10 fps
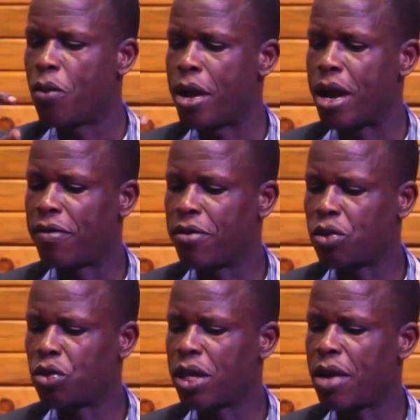We have not
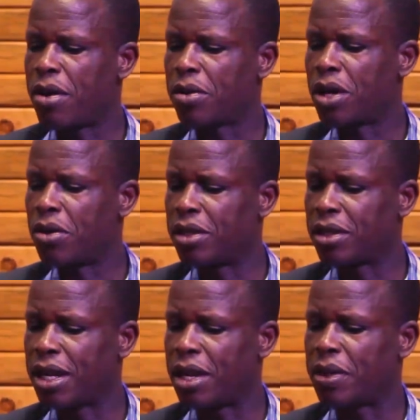told you about how
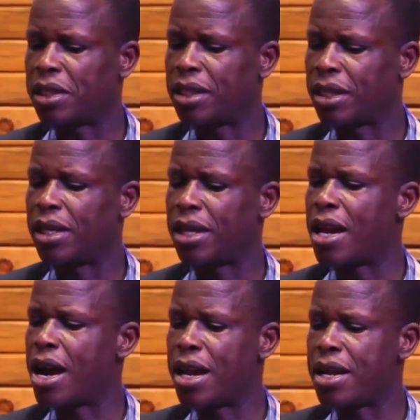this guy was
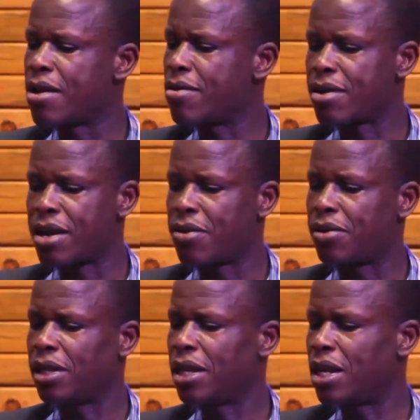taken
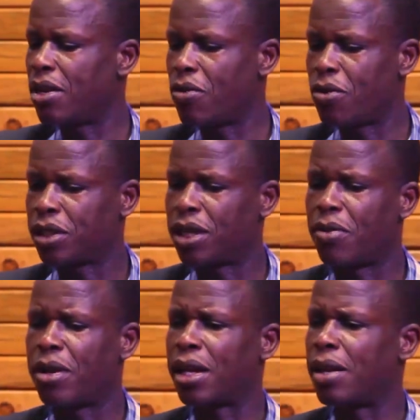underground in the water
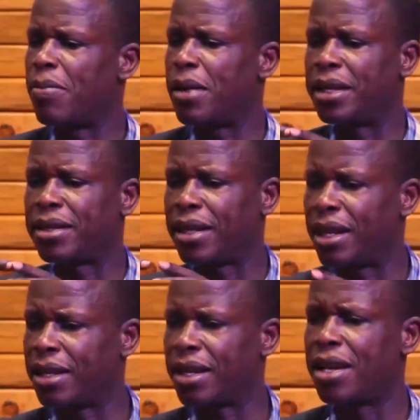where he met
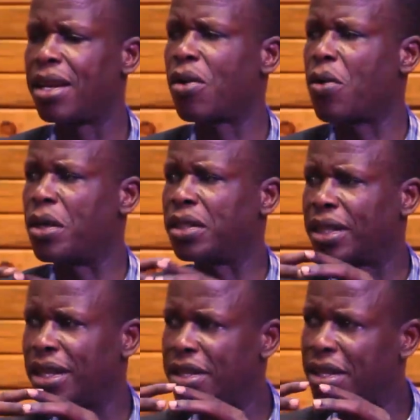Satan. He was
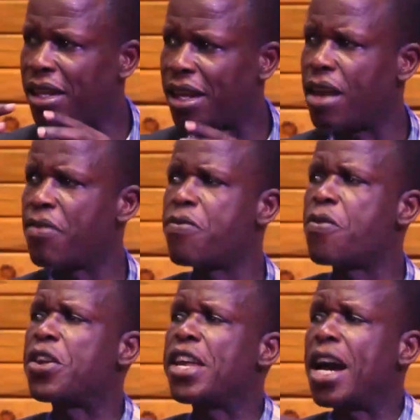caged there
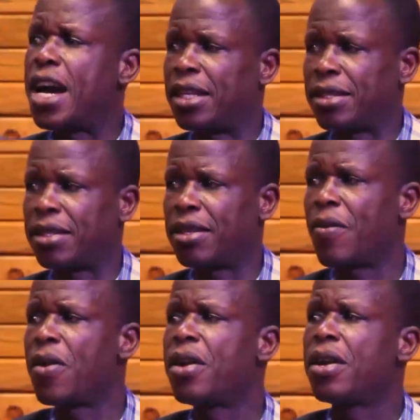for years.
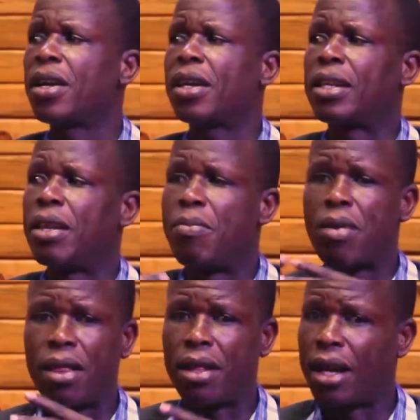The
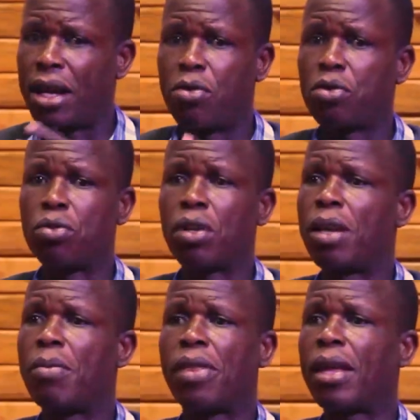guy who took
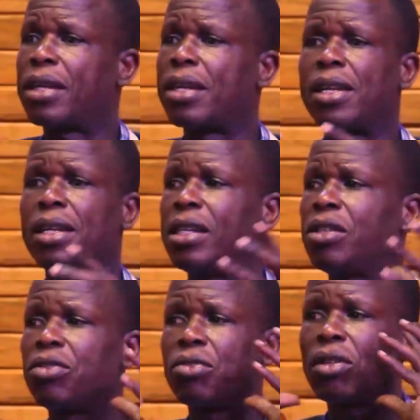him there turned
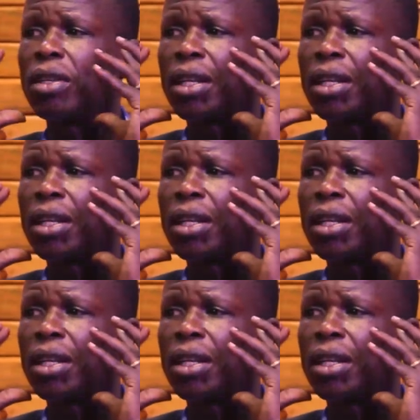into